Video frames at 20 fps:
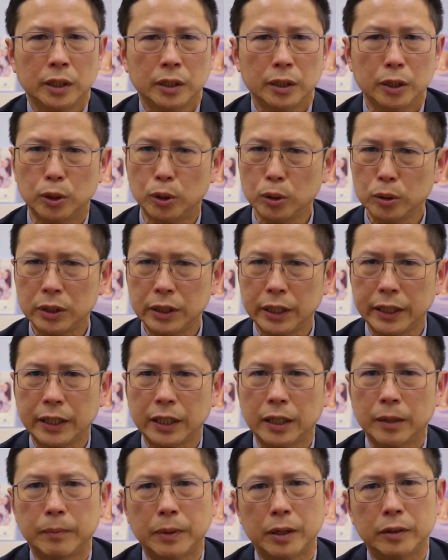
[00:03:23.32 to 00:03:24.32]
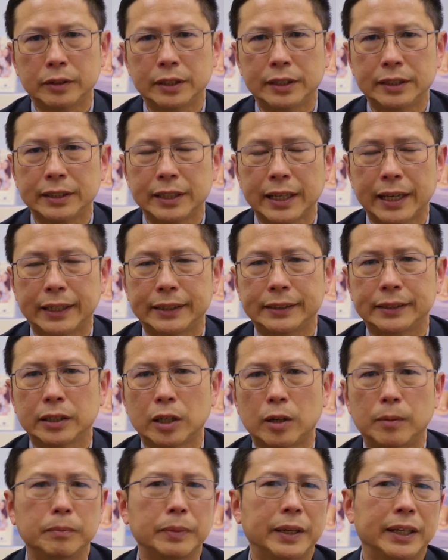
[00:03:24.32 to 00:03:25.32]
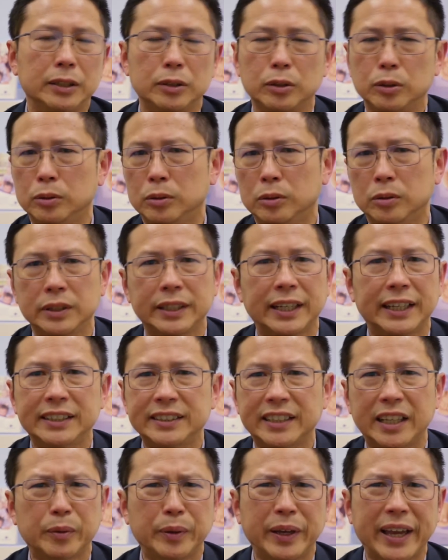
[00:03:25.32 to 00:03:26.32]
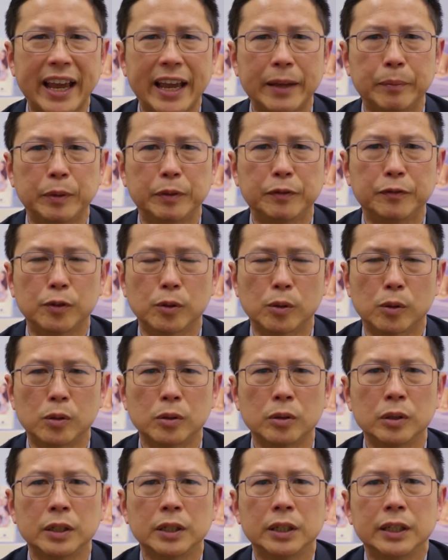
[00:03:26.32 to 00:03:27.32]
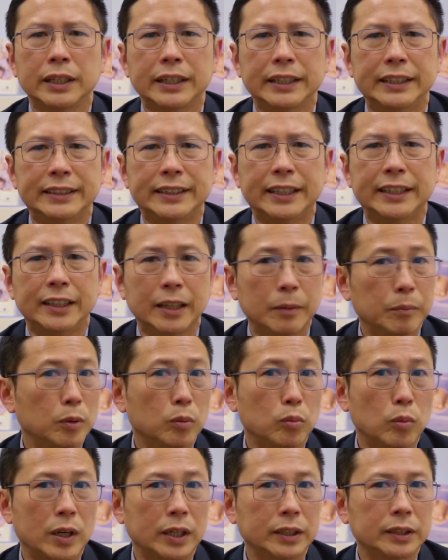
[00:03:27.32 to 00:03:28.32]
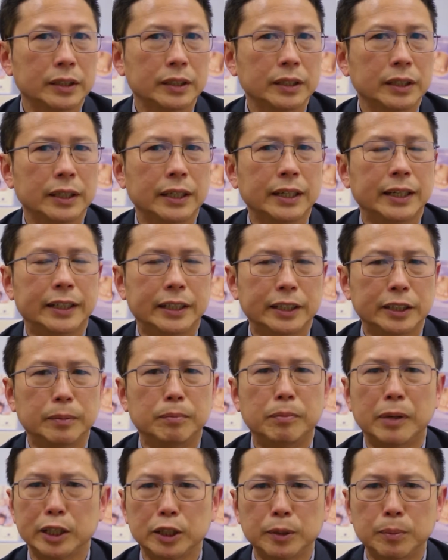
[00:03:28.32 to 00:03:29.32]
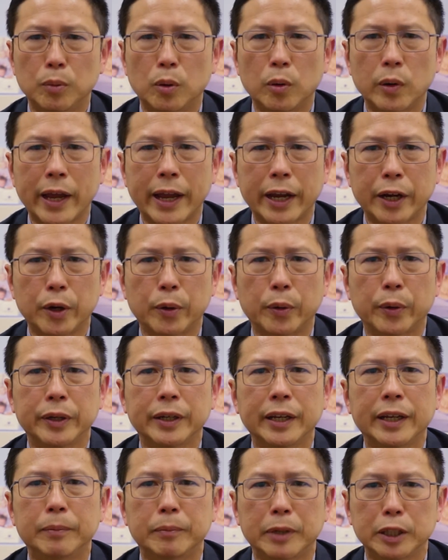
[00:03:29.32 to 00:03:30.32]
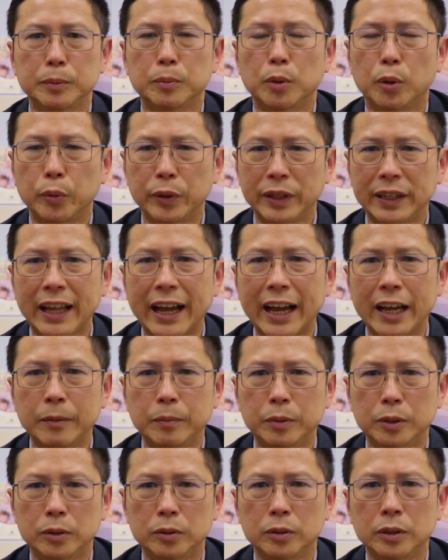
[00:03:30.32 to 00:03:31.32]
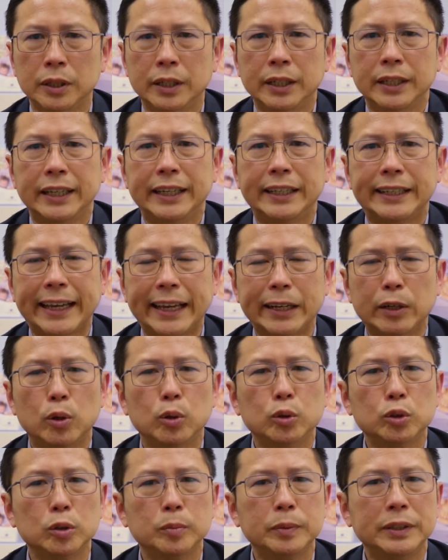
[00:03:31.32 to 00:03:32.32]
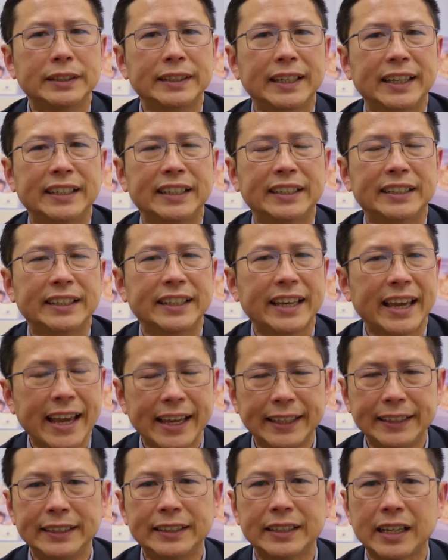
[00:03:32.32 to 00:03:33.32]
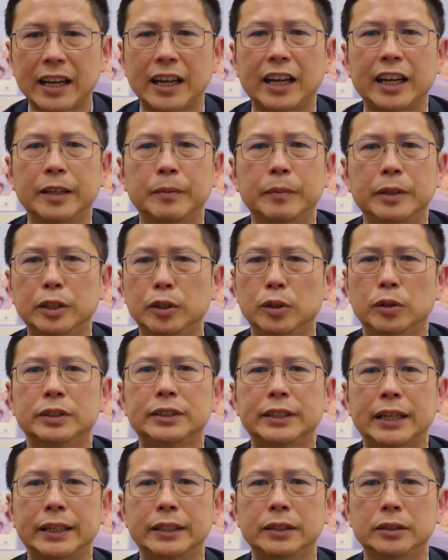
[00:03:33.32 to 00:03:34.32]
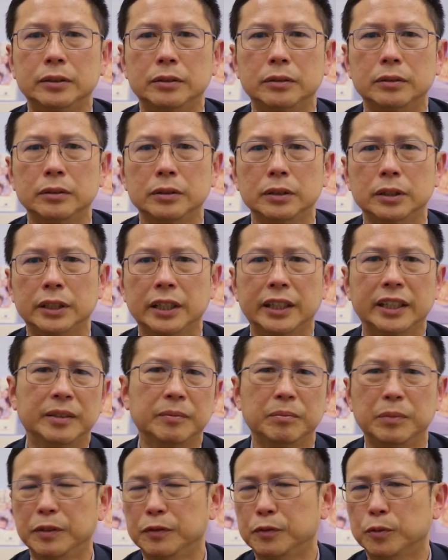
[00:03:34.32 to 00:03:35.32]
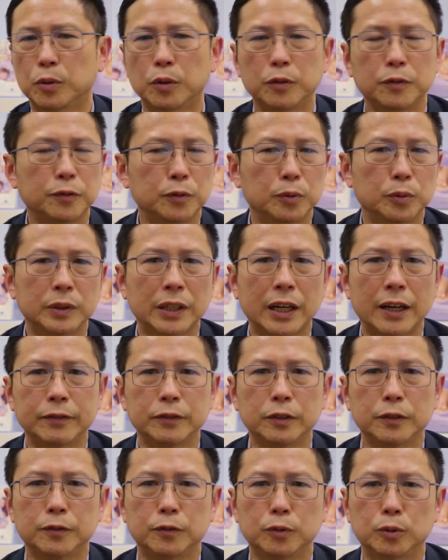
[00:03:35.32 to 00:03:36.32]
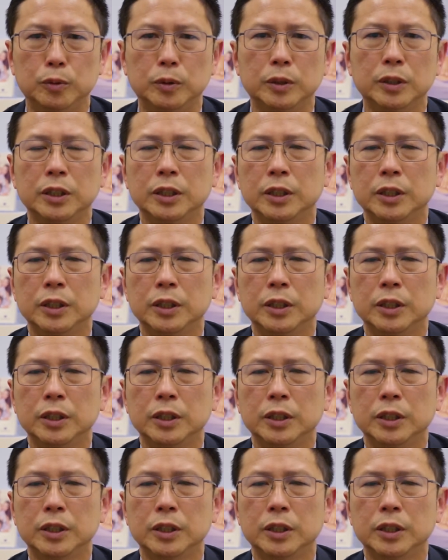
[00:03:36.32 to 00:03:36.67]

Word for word: The good thing about this test compared to tests that we had before is that number one, it is much more accurate and much more reliable. It can also be taken at any time in your cycle, okay, before food, after food.